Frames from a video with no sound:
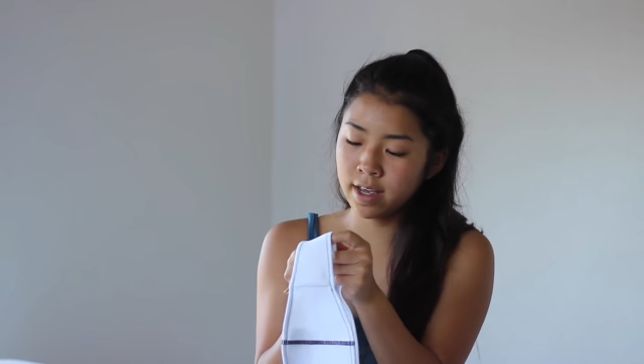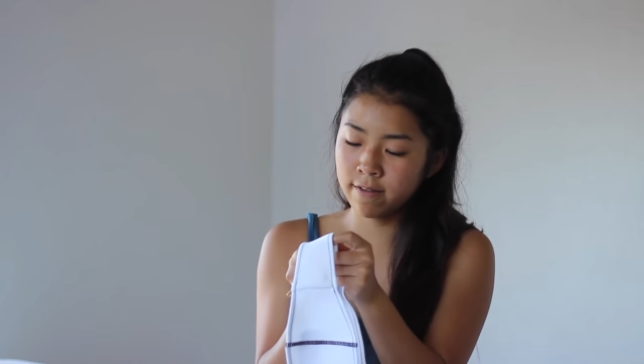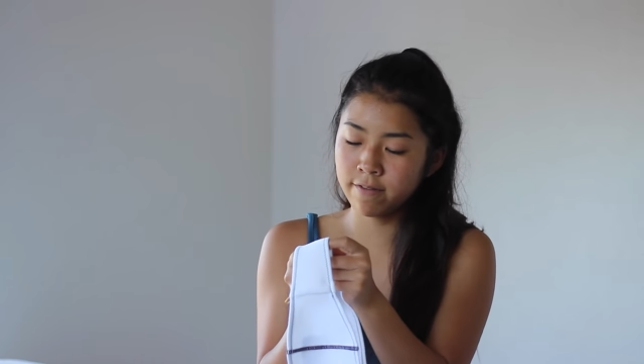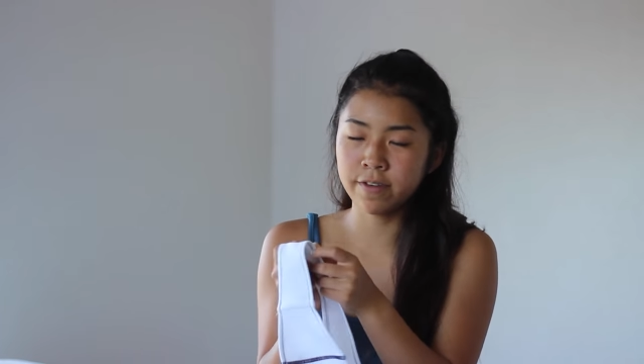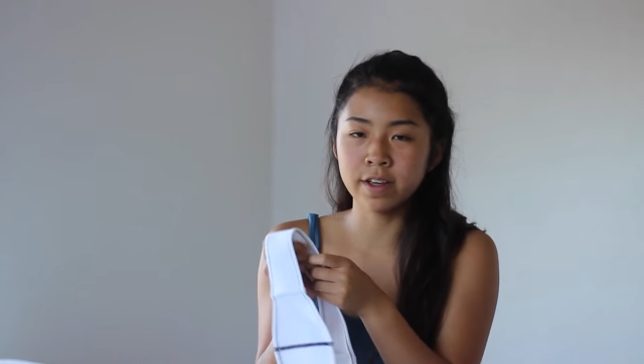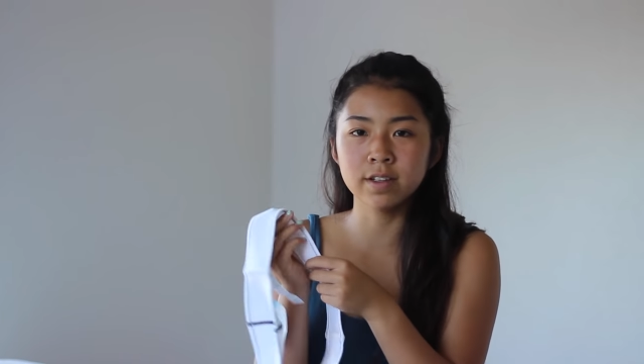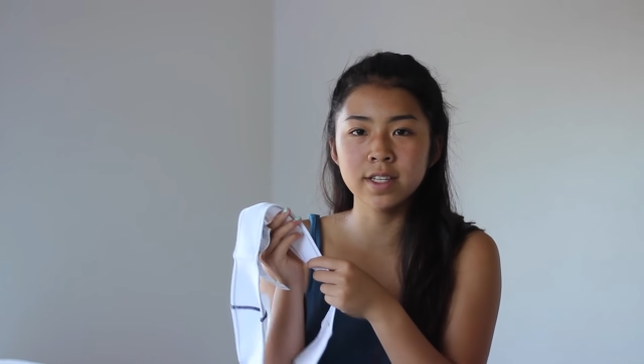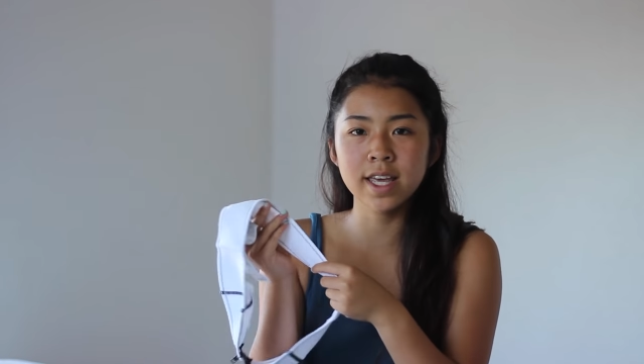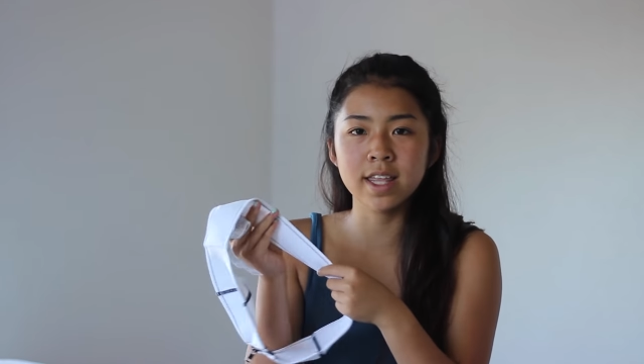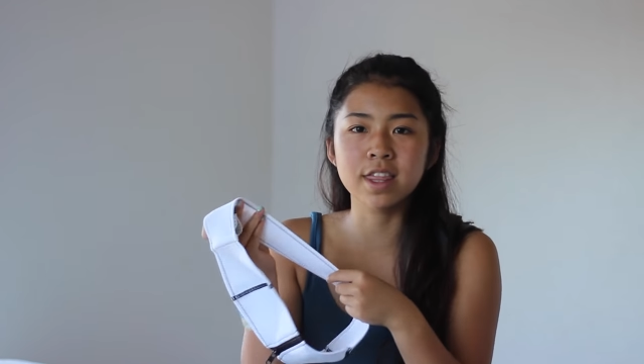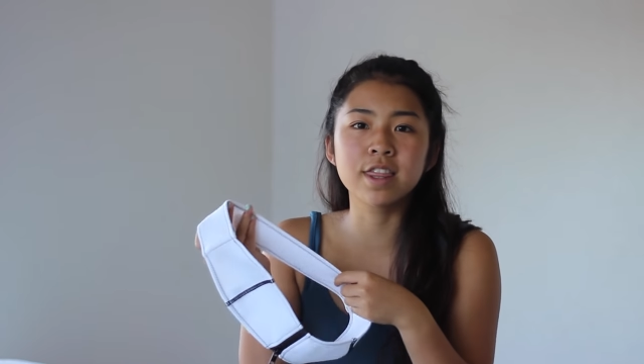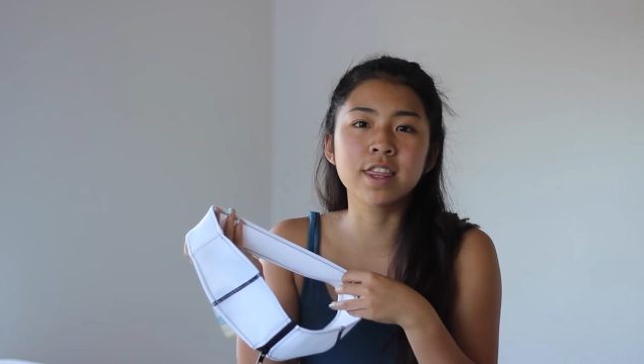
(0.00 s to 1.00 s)
It feels
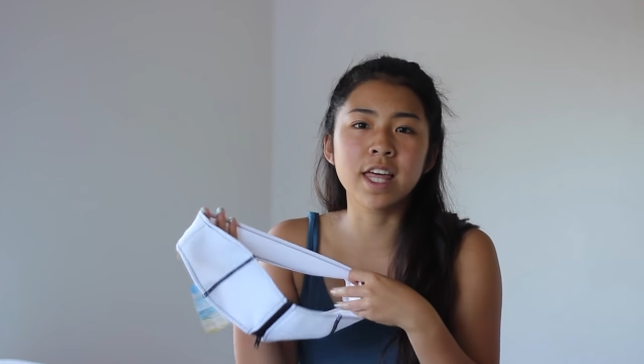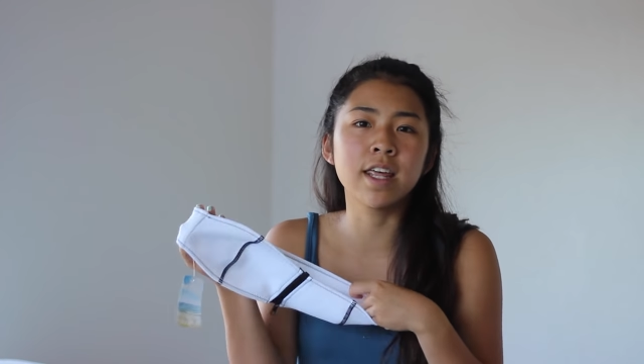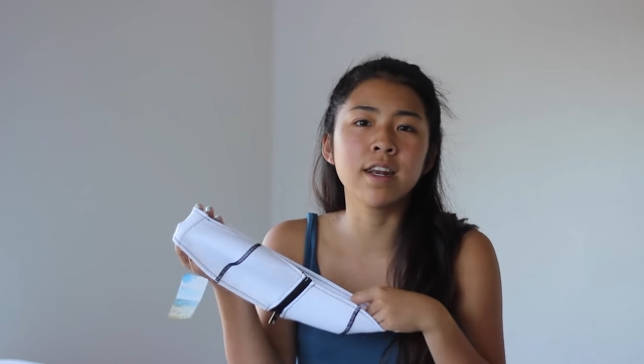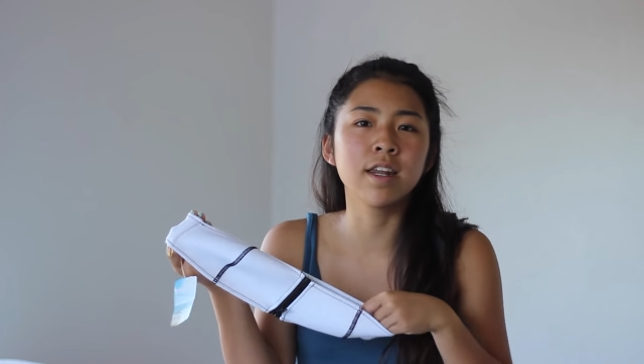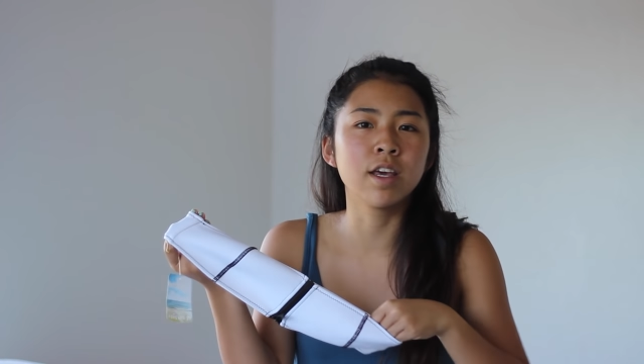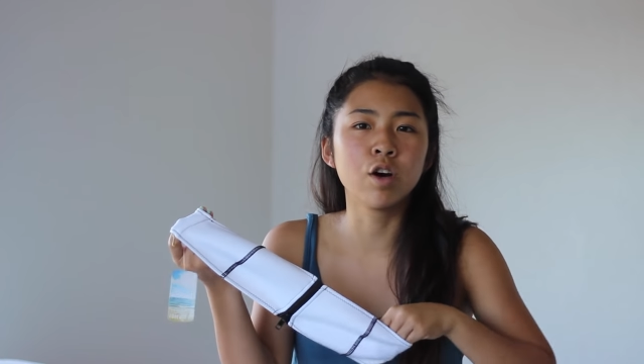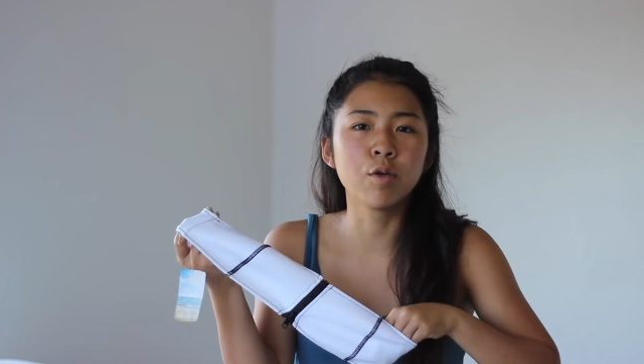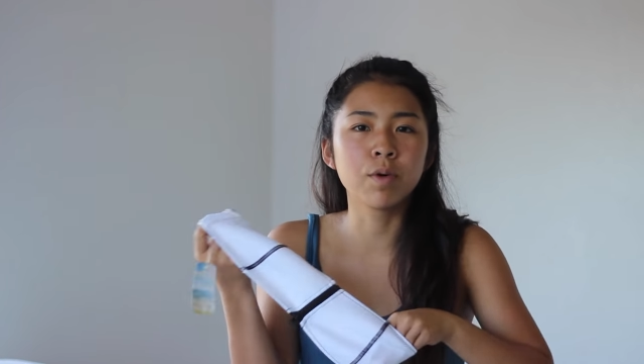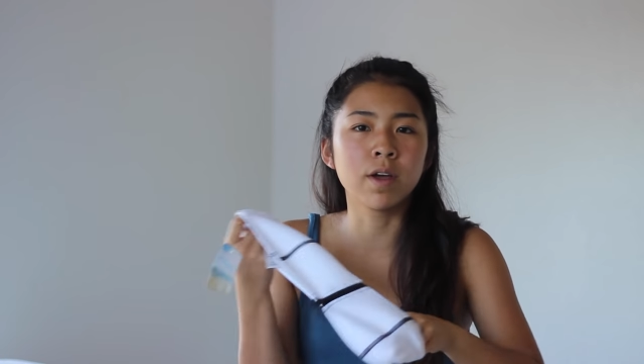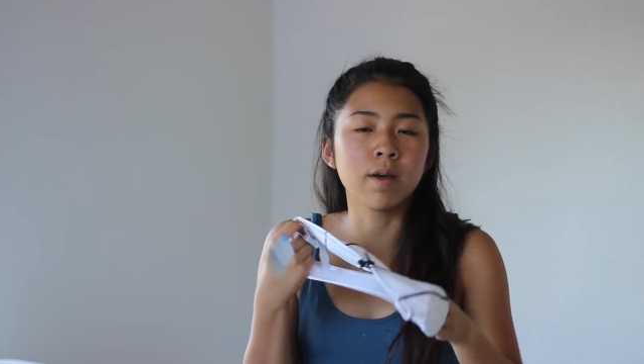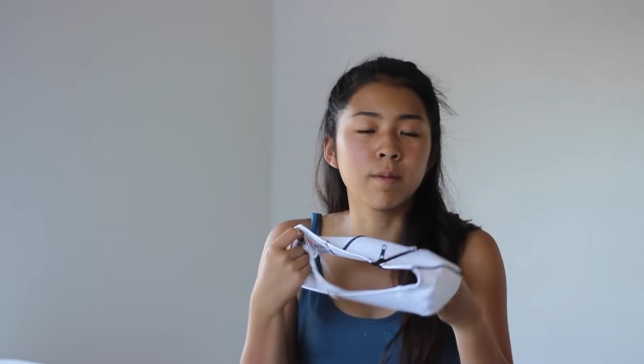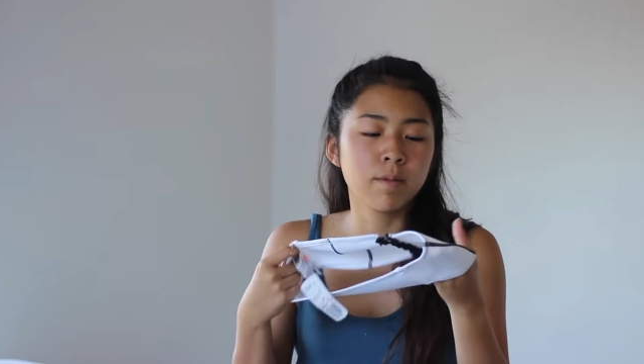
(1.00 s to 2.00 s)
like thin
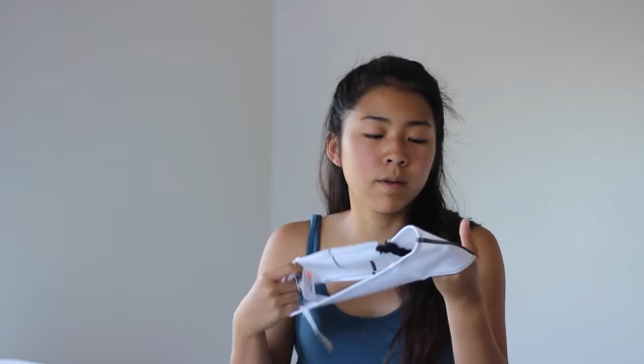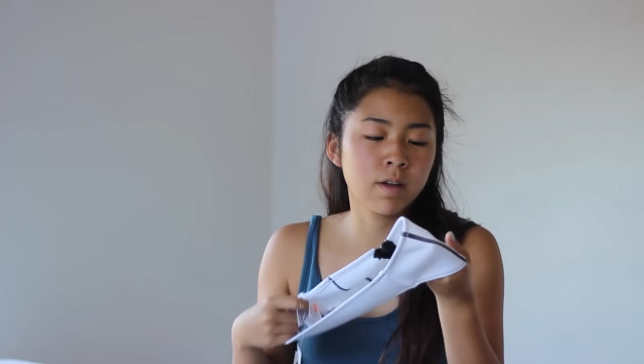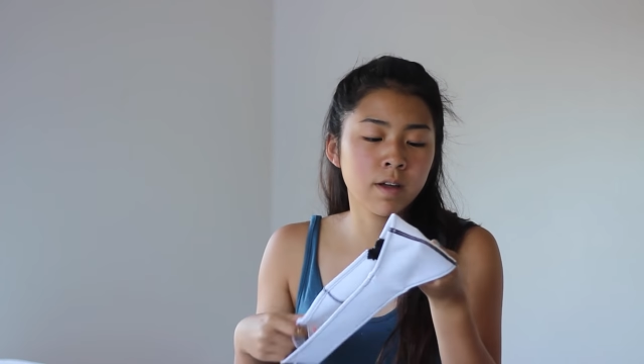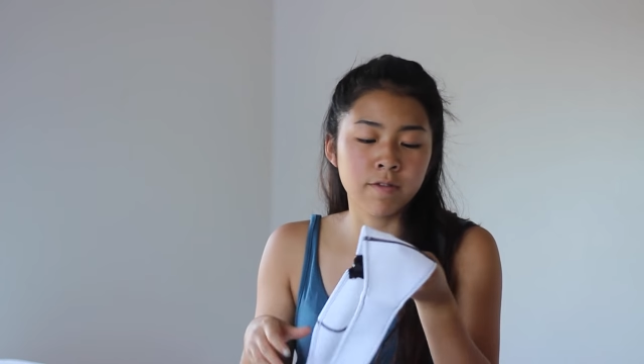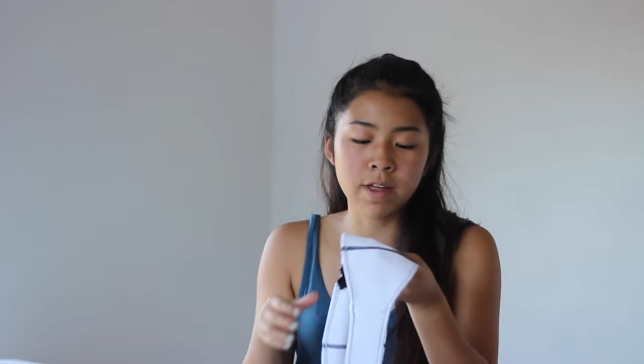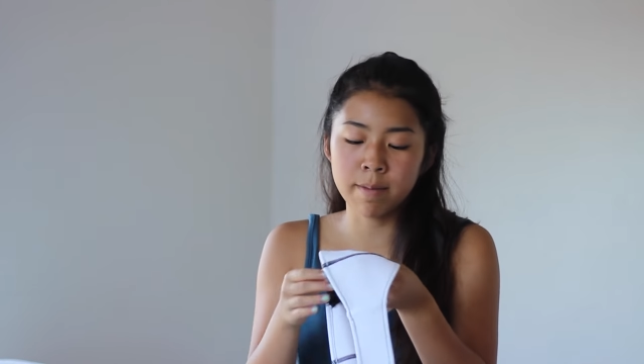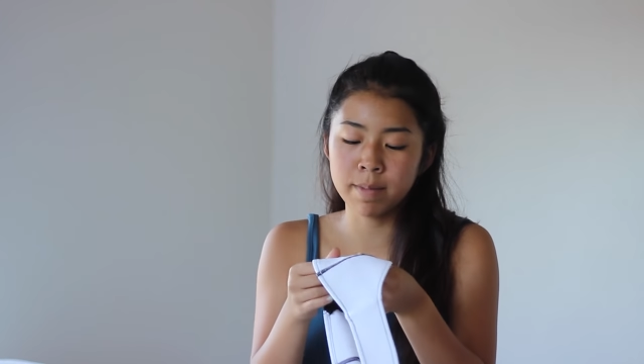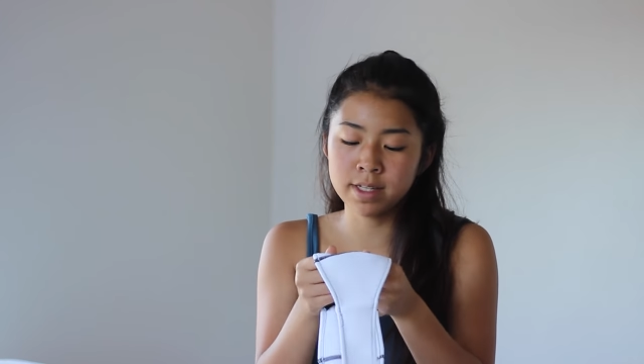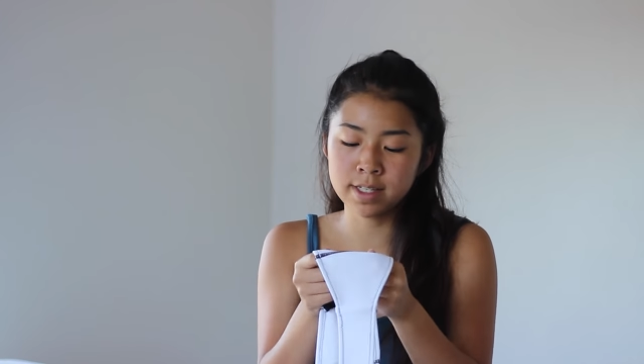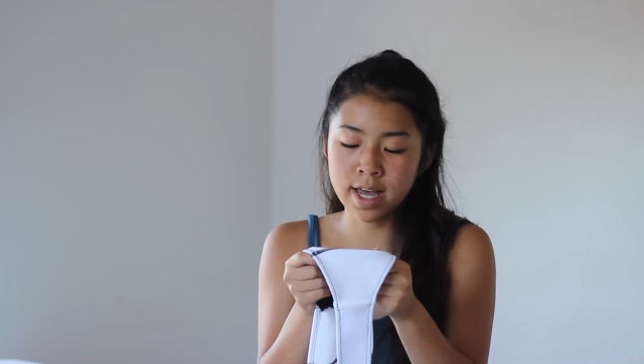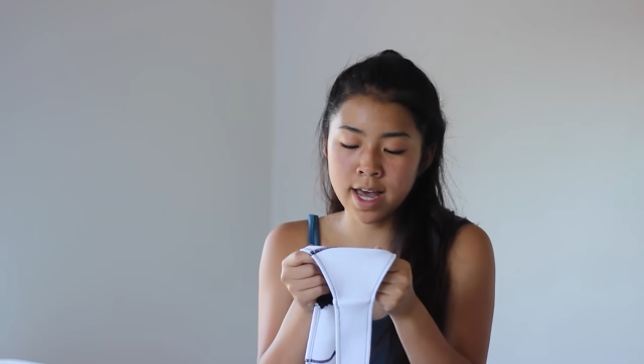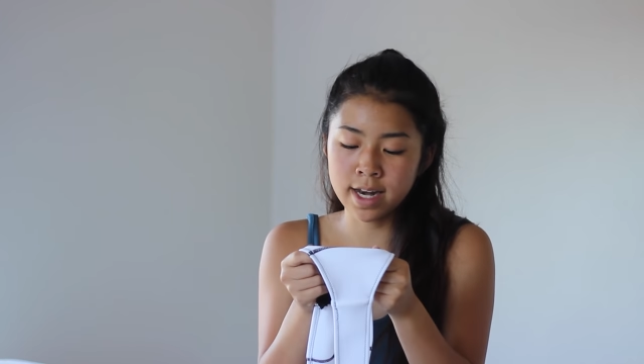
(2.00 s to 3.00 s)
neoprene if that
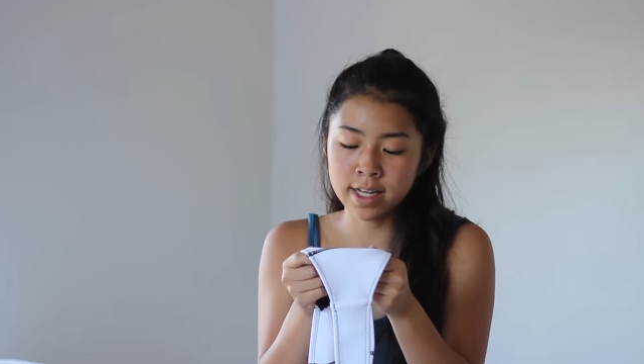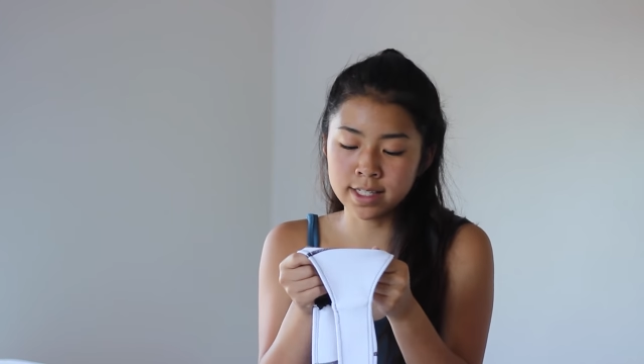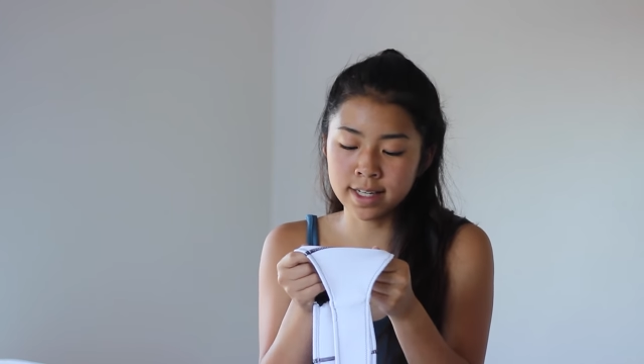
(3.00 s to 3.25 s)
makes any